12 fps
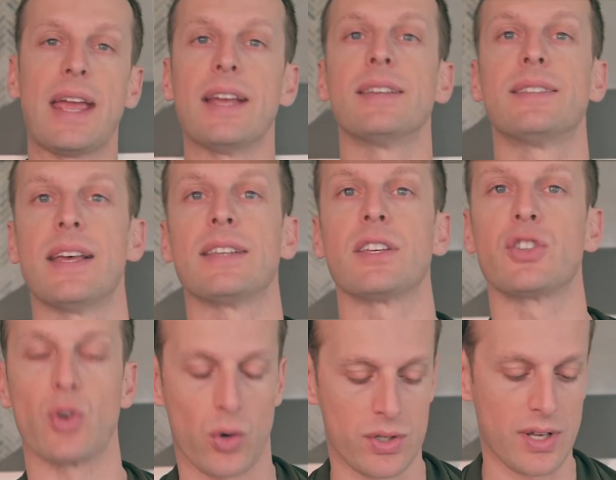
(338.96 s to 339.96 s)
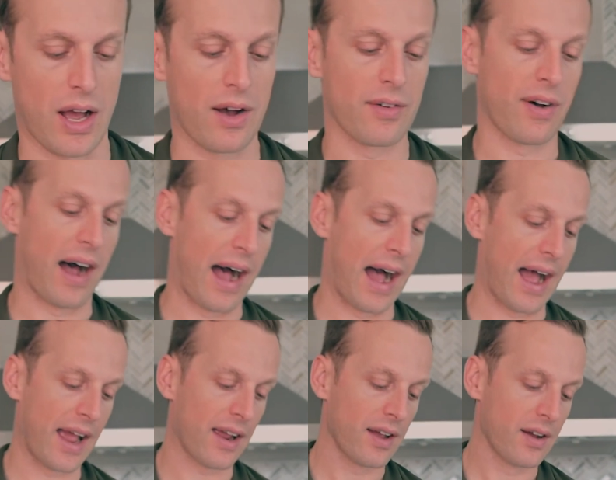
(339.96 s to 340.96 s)
Is this a source of
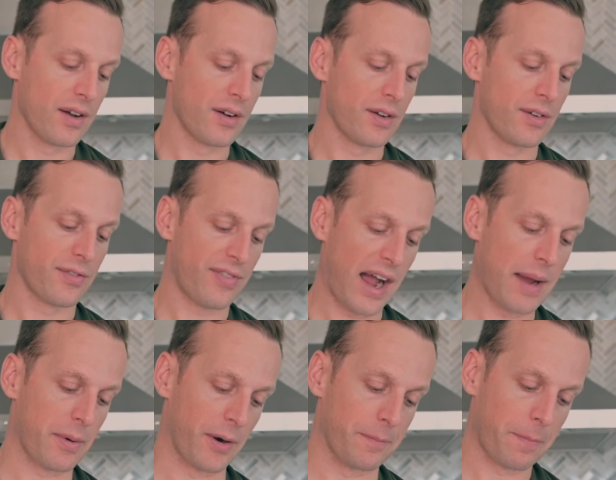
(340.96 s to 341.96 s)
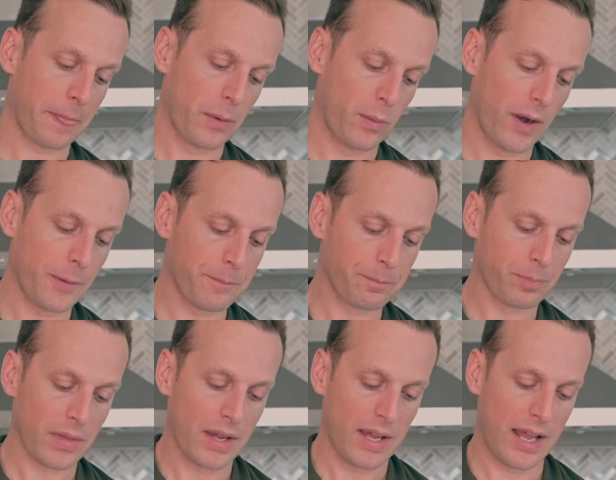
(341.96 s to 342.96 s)
high fiber? Well,
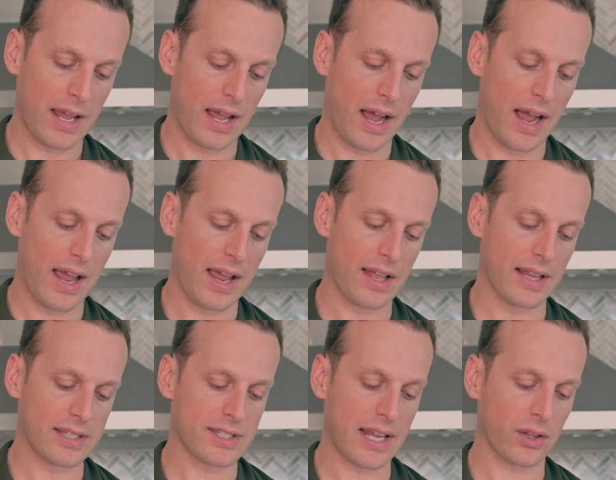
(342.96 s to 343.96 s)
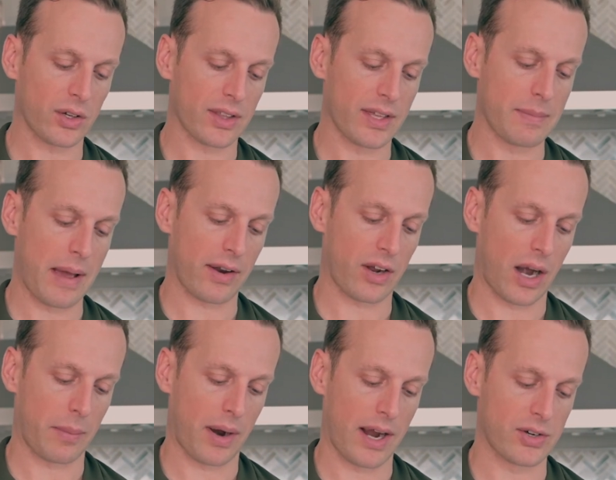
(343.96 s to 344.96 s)
Let's take a look at the amount of
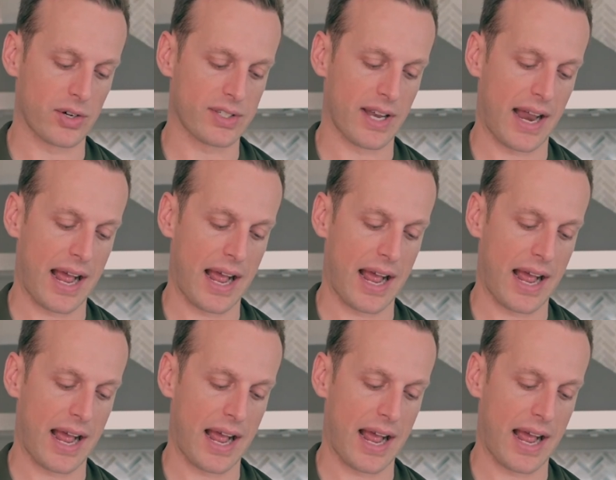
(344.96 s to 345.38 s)
carbohydrates that it